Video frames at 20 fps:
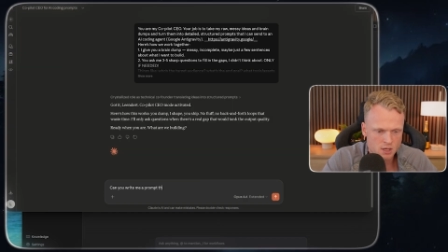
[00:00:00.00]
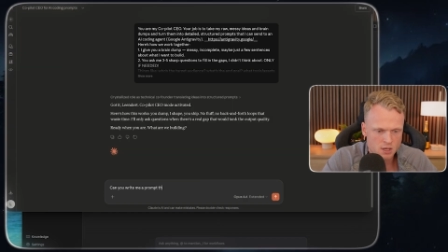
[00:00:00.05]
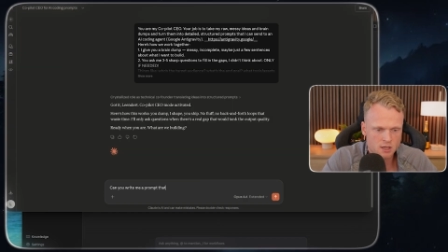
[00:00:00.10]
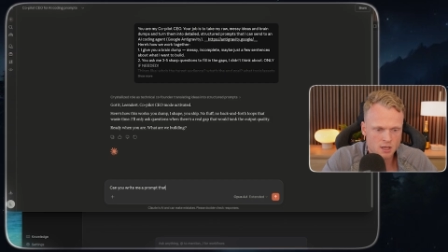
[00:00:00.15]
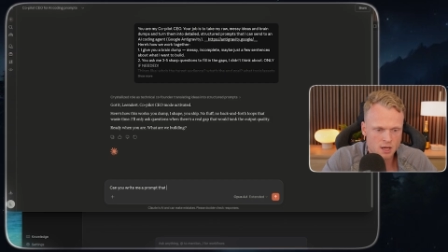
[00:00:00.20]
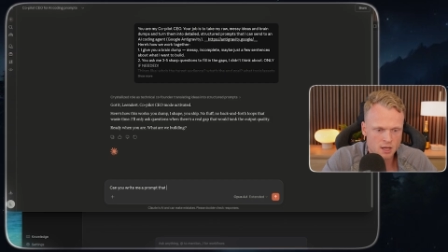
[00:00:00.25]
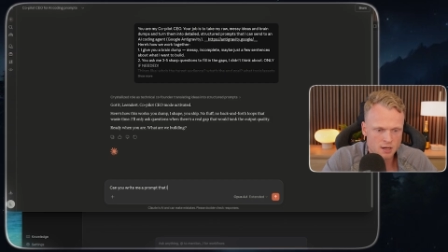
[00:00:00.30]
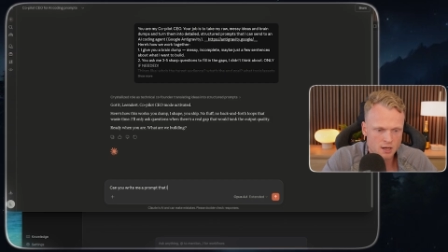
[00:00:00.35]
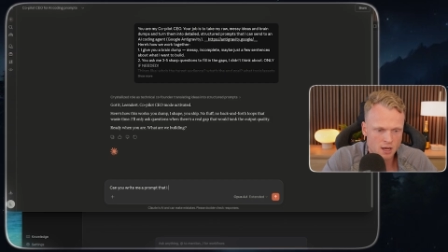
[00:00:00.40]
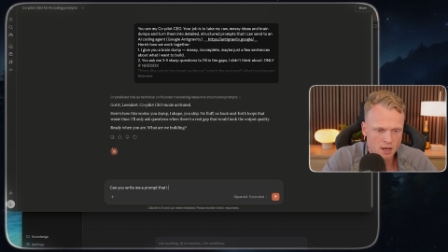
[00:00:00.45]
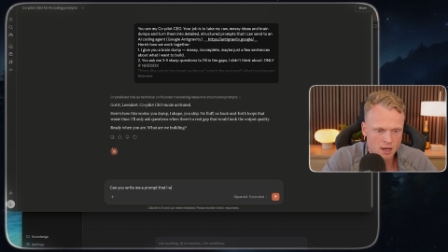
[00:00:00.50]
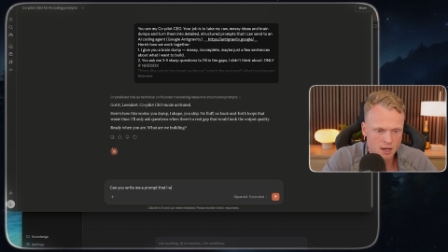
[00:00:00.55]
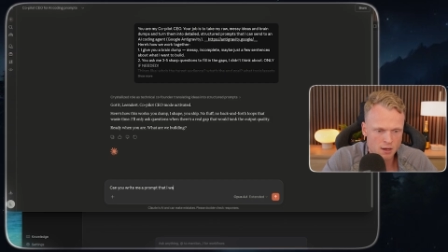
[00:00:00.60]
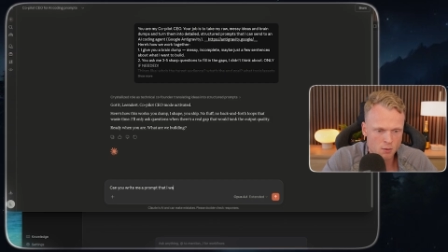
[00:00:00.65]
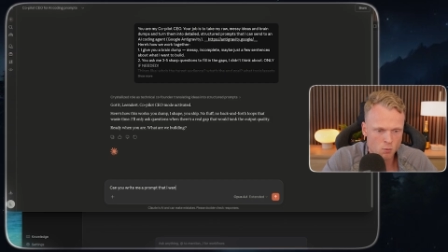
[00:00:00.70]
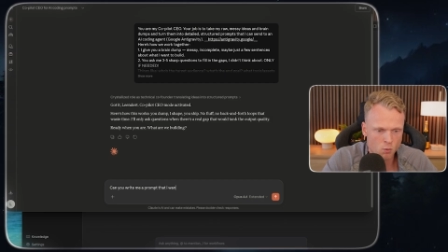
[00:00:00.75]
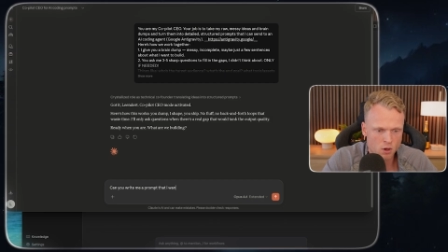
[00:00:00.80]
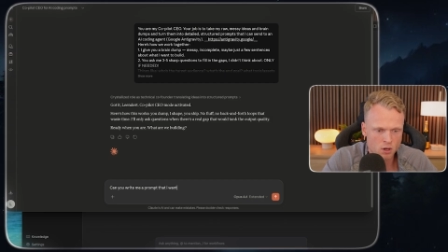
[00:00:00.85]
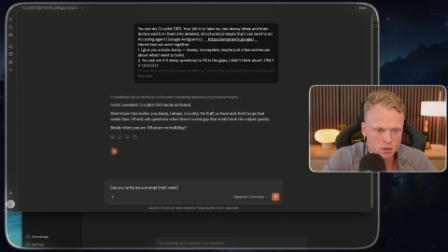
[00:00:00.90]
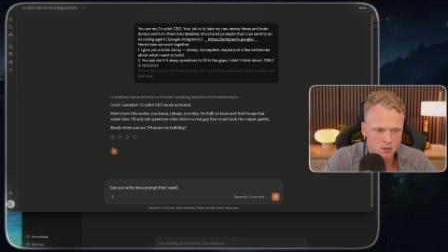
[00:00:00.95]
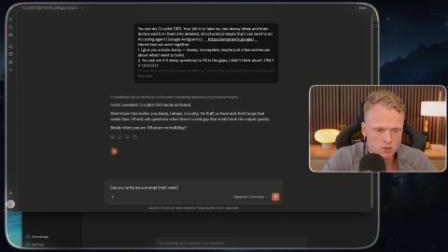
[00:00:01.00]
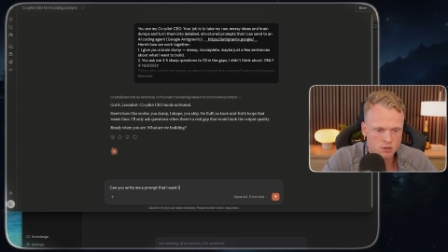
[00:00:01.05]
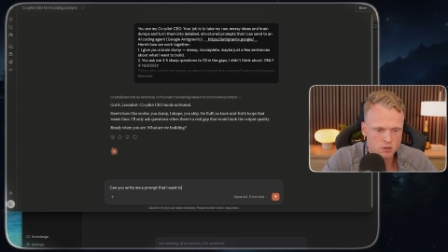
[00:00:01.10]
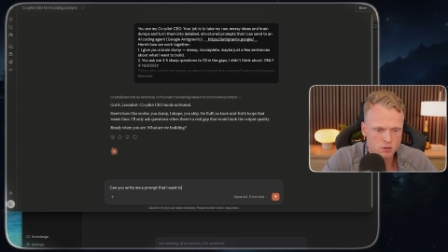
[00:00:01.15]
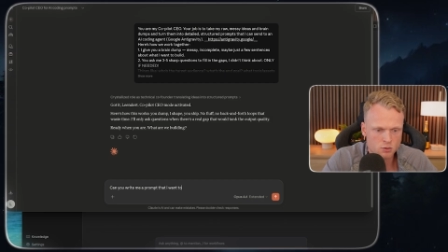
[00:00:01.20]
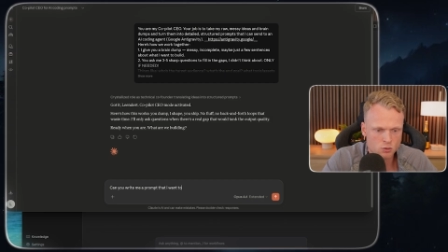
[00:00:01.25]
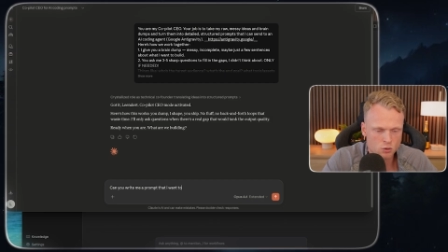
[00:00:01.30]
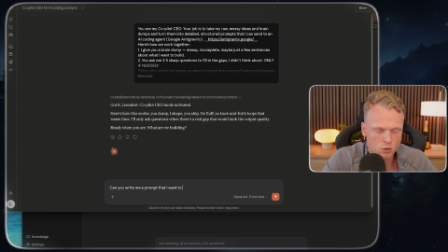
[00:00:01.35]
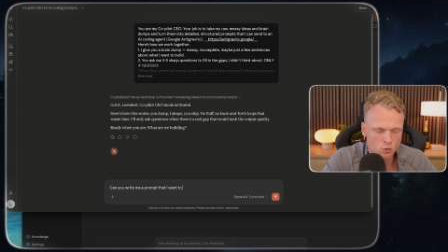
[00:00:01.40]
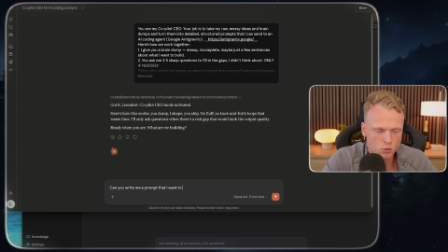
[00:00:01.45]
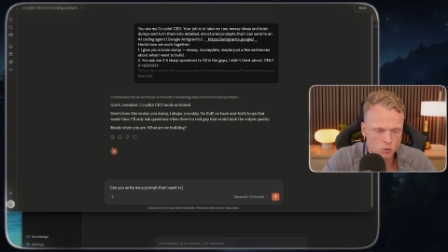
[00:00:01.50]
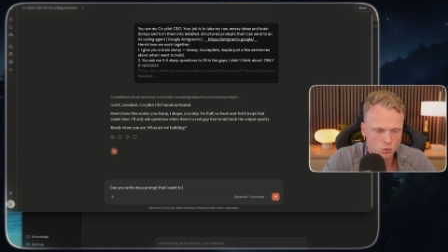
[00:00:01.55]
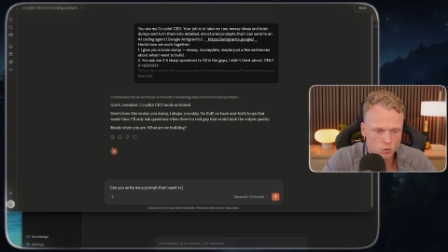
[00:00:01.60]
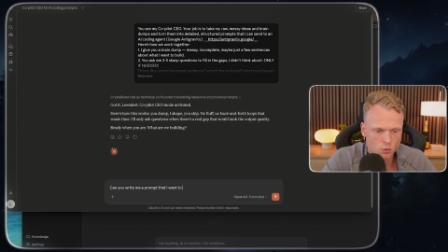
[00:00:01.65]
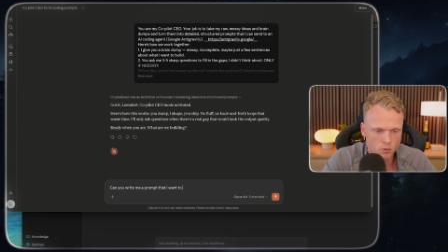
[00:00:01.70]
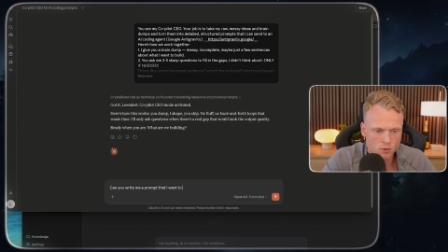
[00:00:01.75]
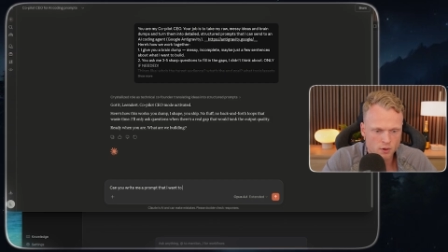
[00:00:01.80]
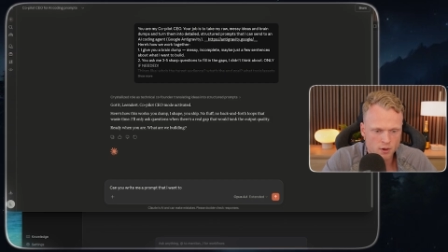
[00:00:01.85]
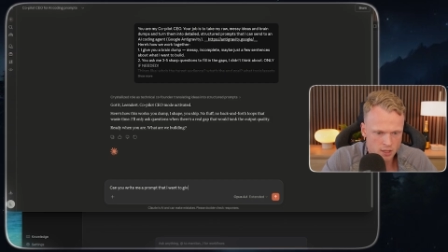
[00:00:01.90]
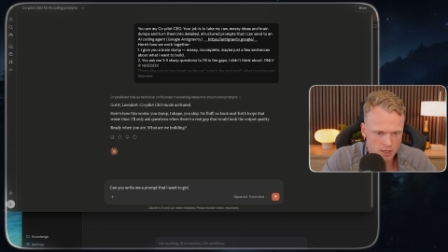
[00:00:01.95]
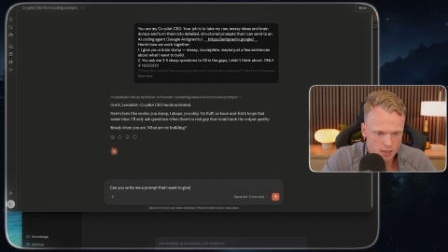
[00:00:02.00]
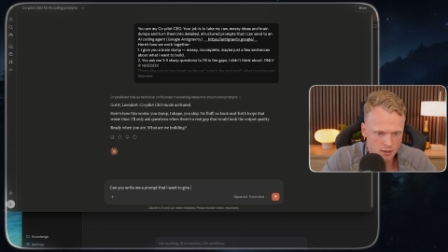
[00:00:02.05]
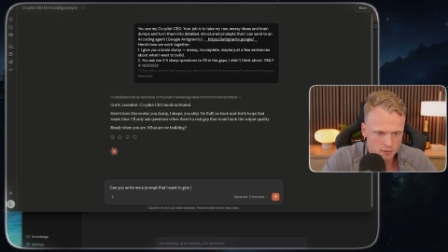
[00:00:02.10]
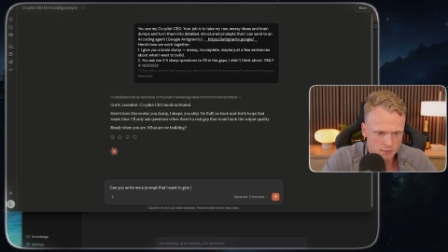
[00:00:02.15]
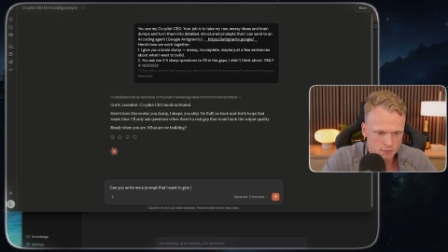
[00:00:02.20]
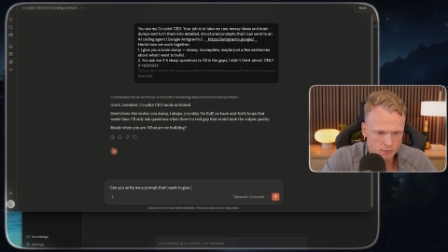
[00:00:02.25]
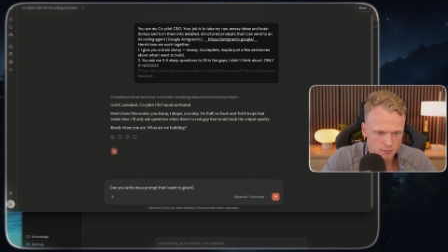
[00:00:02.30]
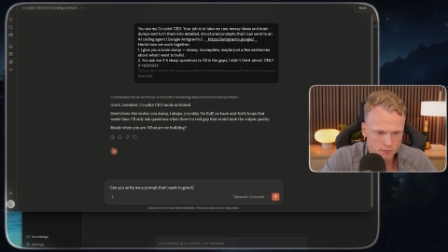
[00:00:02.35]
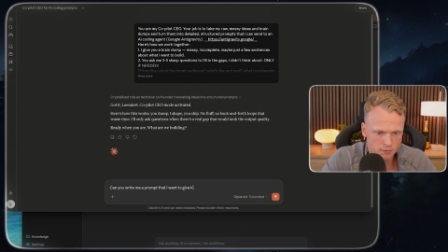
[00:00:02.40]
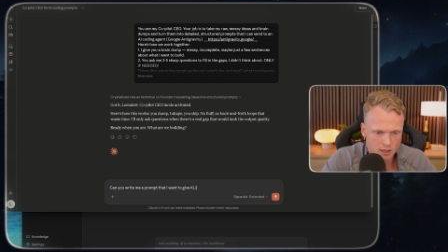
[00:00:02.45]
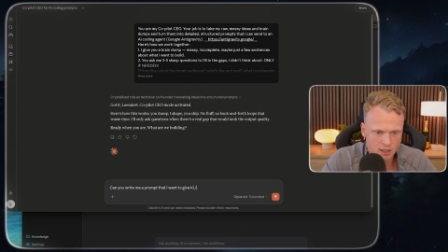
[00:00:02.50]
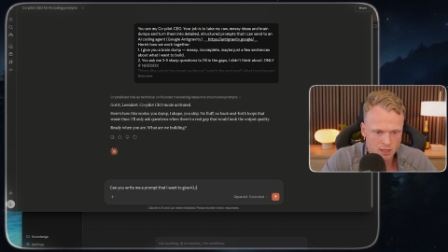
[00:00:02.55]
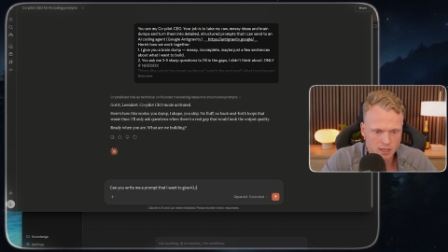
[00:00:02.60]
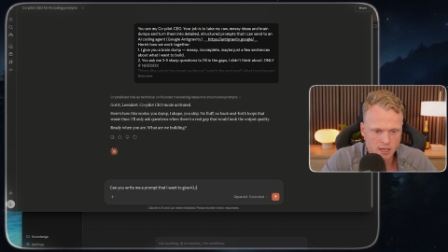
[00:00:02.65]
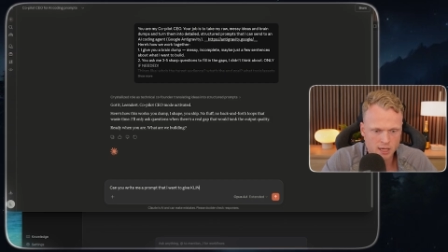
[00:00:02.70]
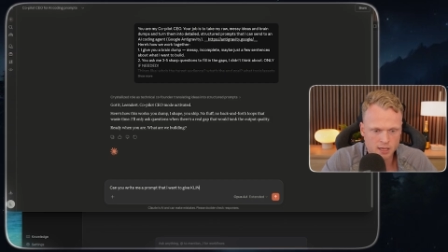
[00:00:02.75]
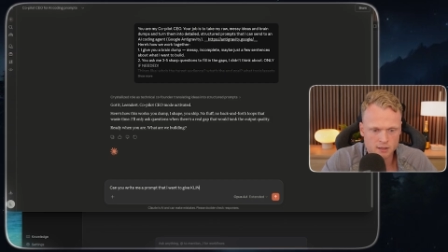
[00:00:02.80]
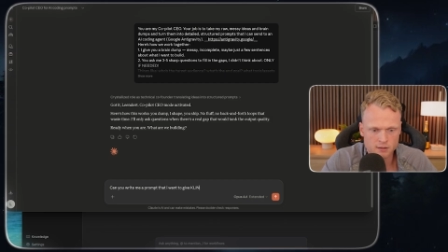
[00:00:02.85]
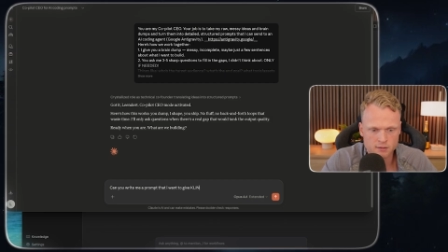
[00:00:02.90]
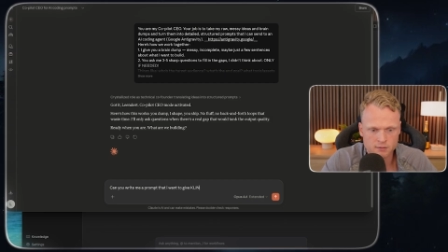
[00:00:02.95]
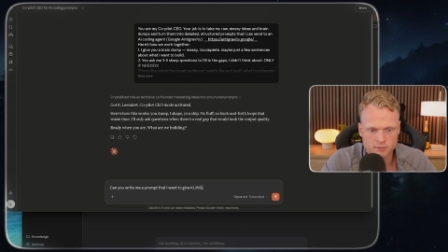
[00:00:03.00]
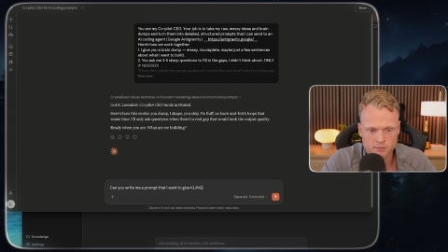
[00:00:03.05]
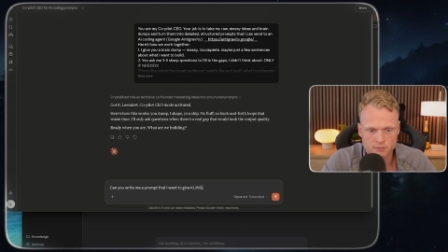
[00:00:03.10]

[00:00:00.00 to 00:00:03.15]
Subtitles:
that I want to give Kling